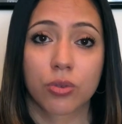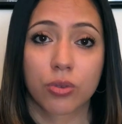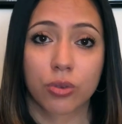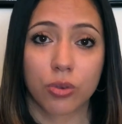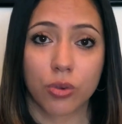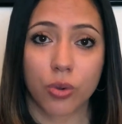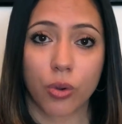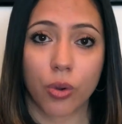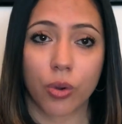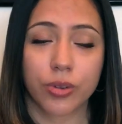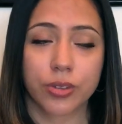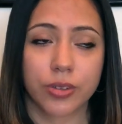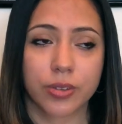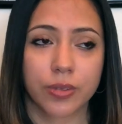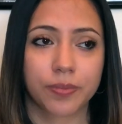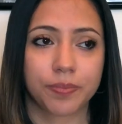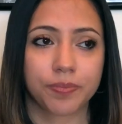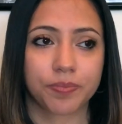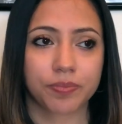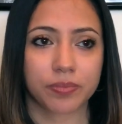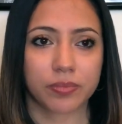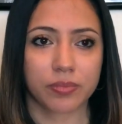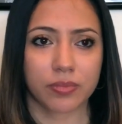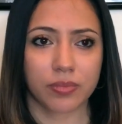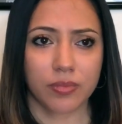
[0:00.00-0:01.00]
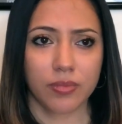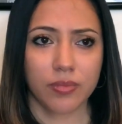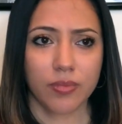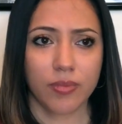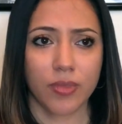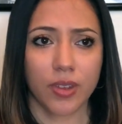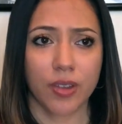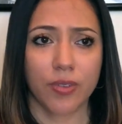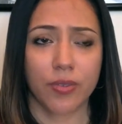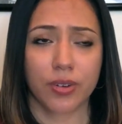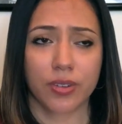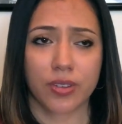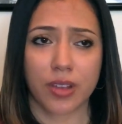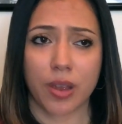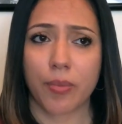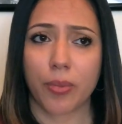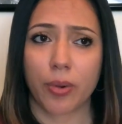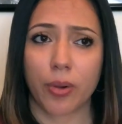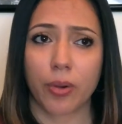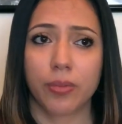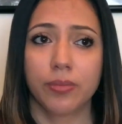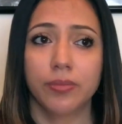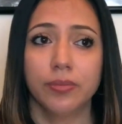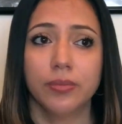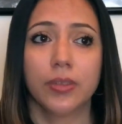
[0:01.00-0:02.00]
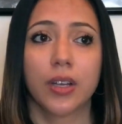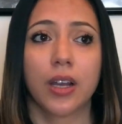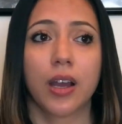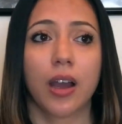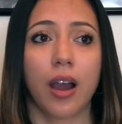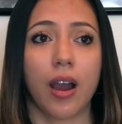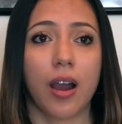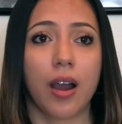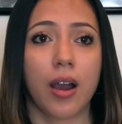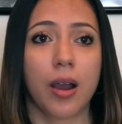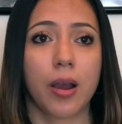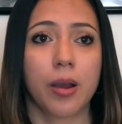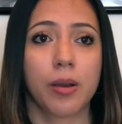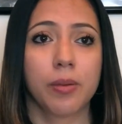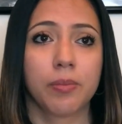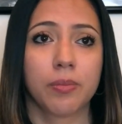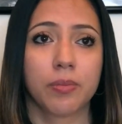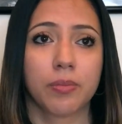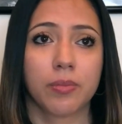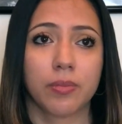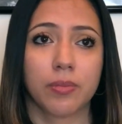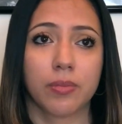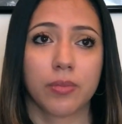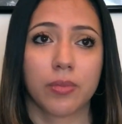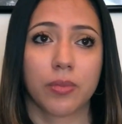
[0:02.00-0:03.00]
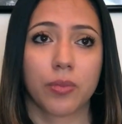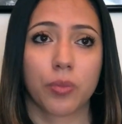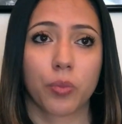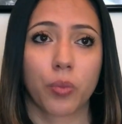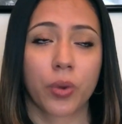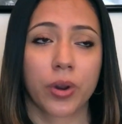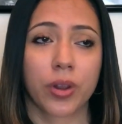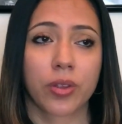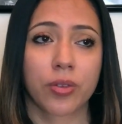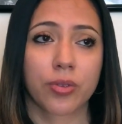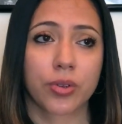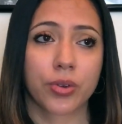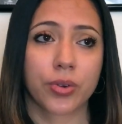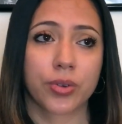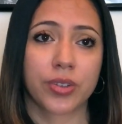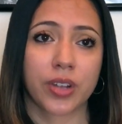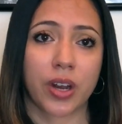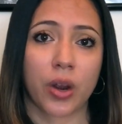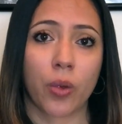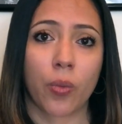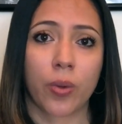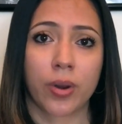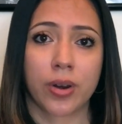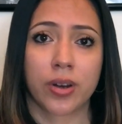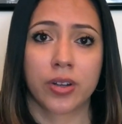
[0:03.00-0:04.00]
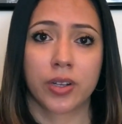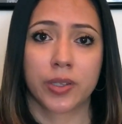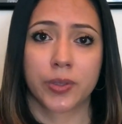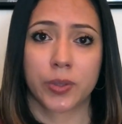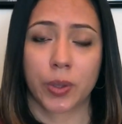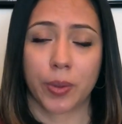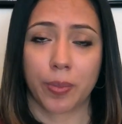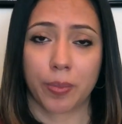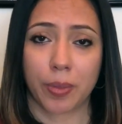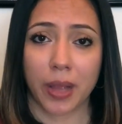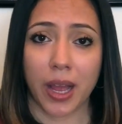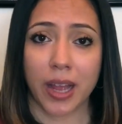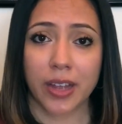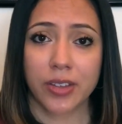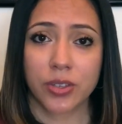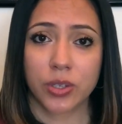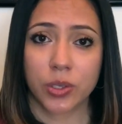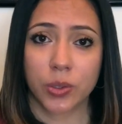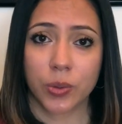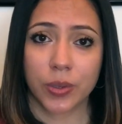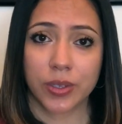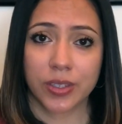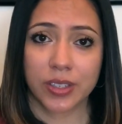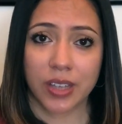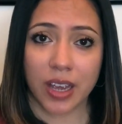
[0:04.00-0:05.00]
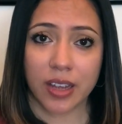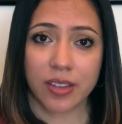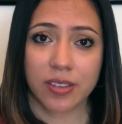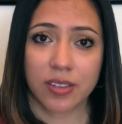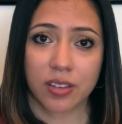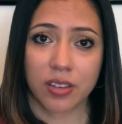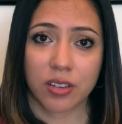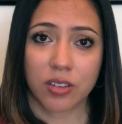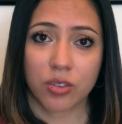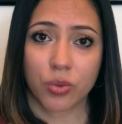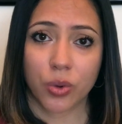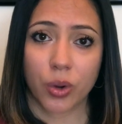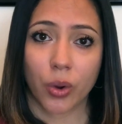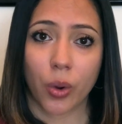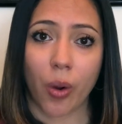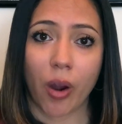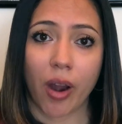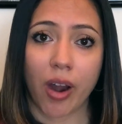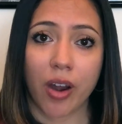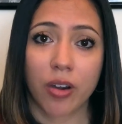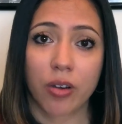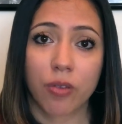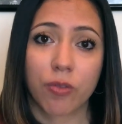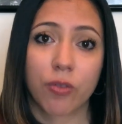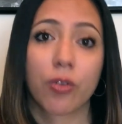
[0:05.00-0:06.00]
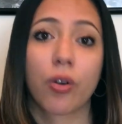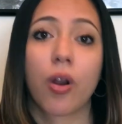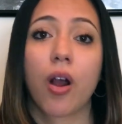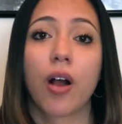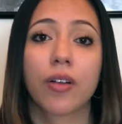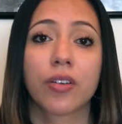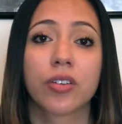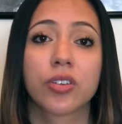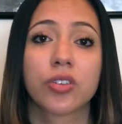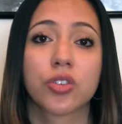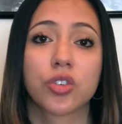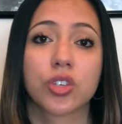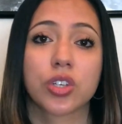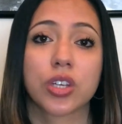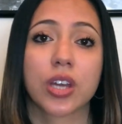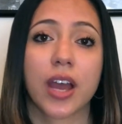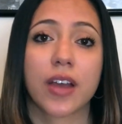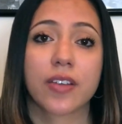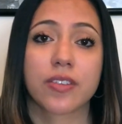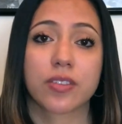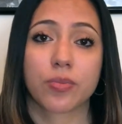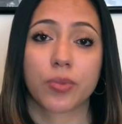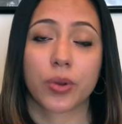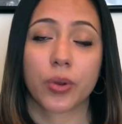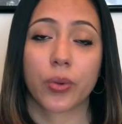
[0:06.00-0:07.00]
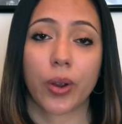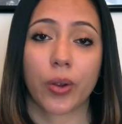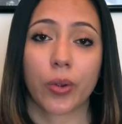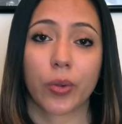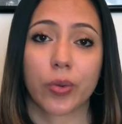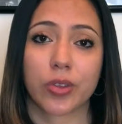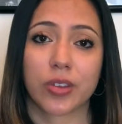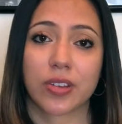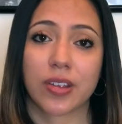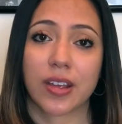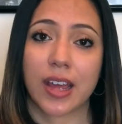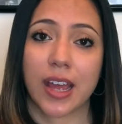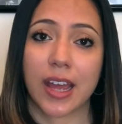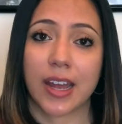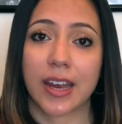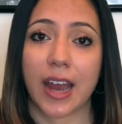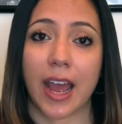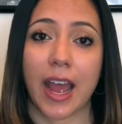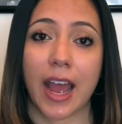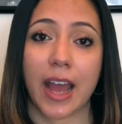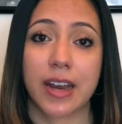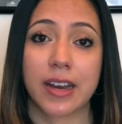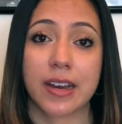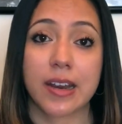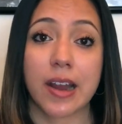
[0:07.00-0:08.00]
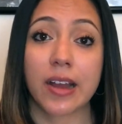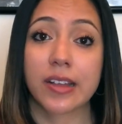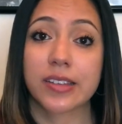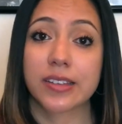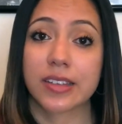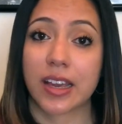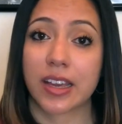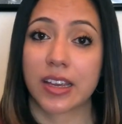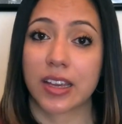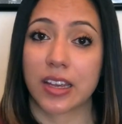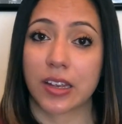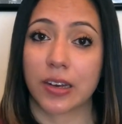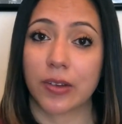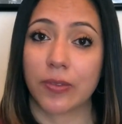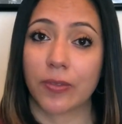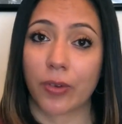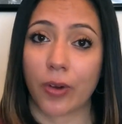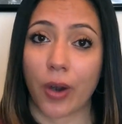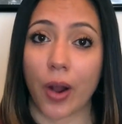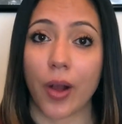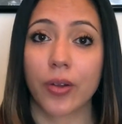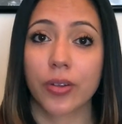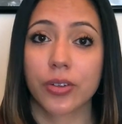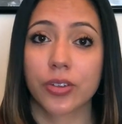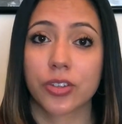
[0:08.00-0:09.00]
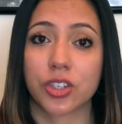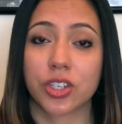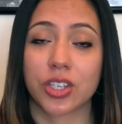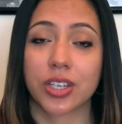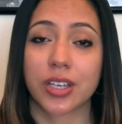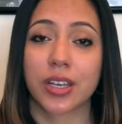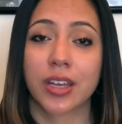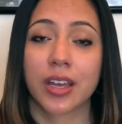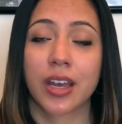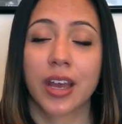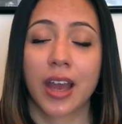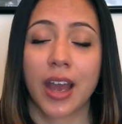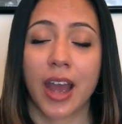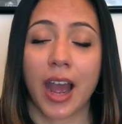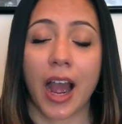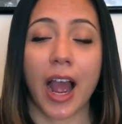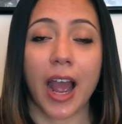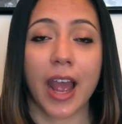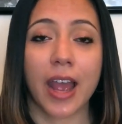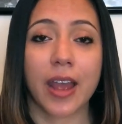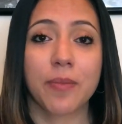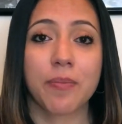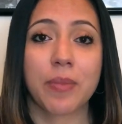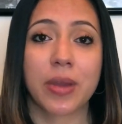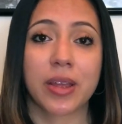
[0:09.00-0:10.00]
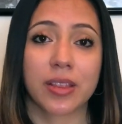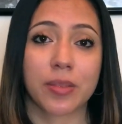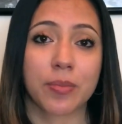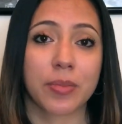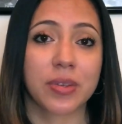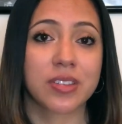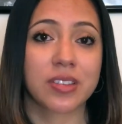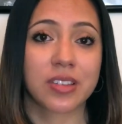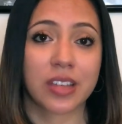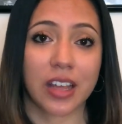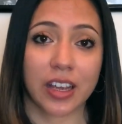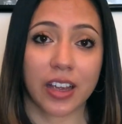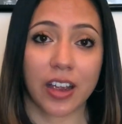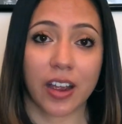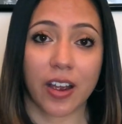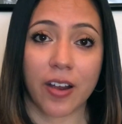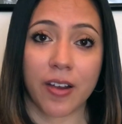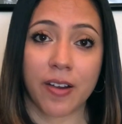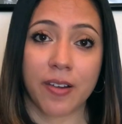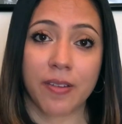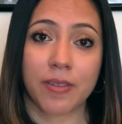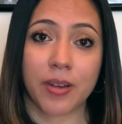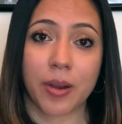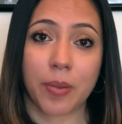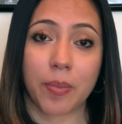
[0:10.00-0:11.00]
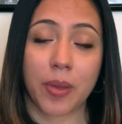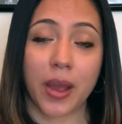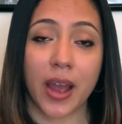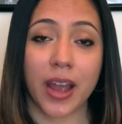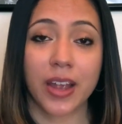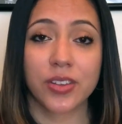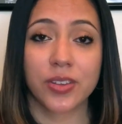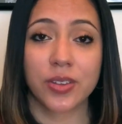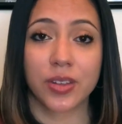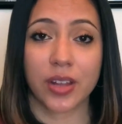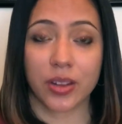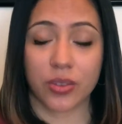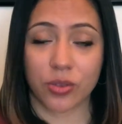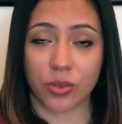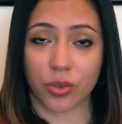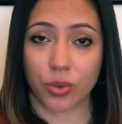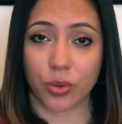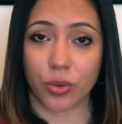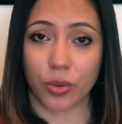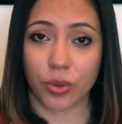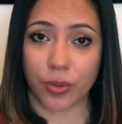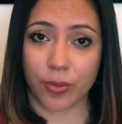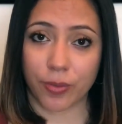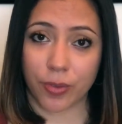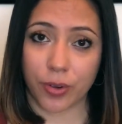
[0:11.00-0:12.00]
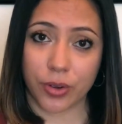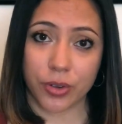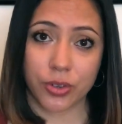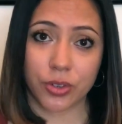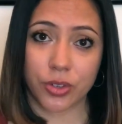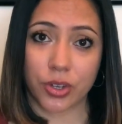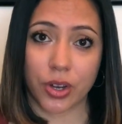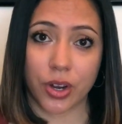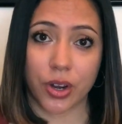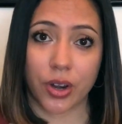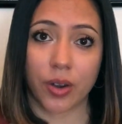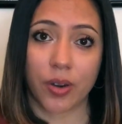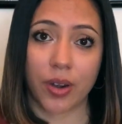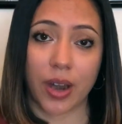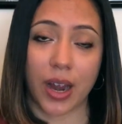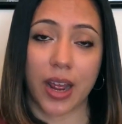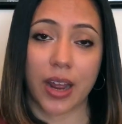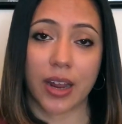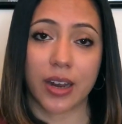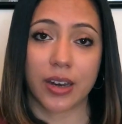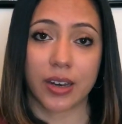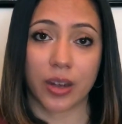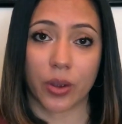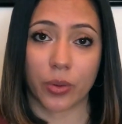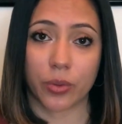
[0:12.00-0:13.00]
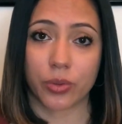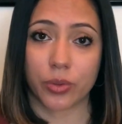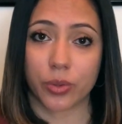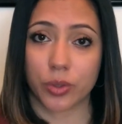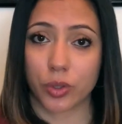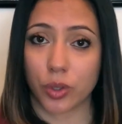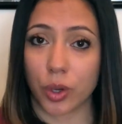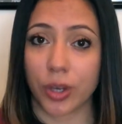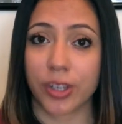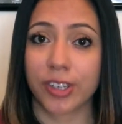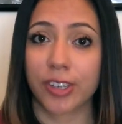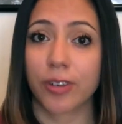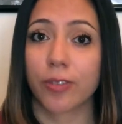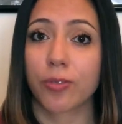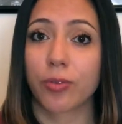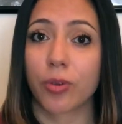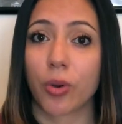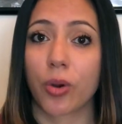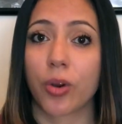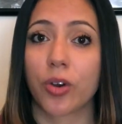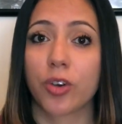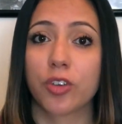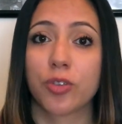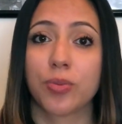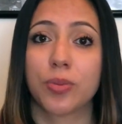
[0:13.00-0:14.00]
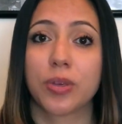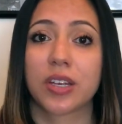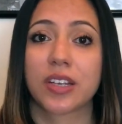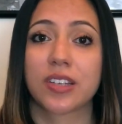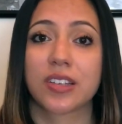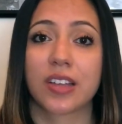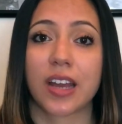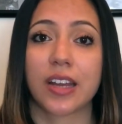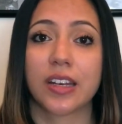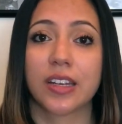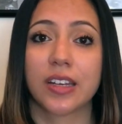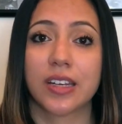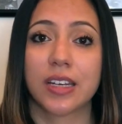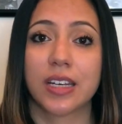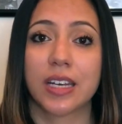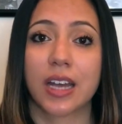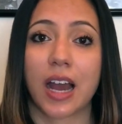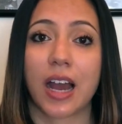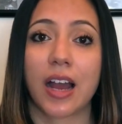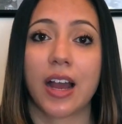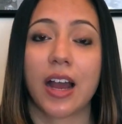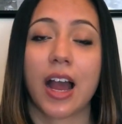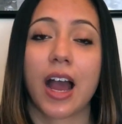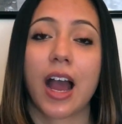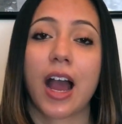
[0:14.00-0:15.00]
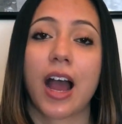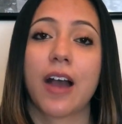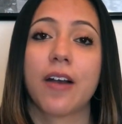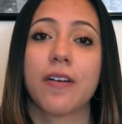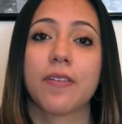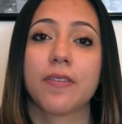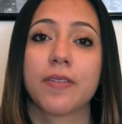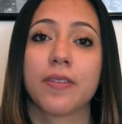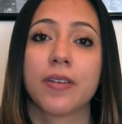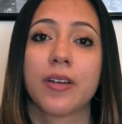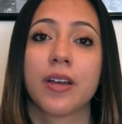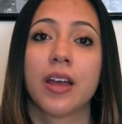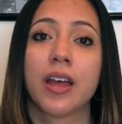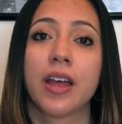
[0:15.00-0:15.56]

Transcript: schools. For example, um, one of the schools that I wanted to apply to in Texas required virology as a prerequisite, and I had not taken virology. I made the mistake of applying to that school the first year, and I was rejected, of course, because I did not have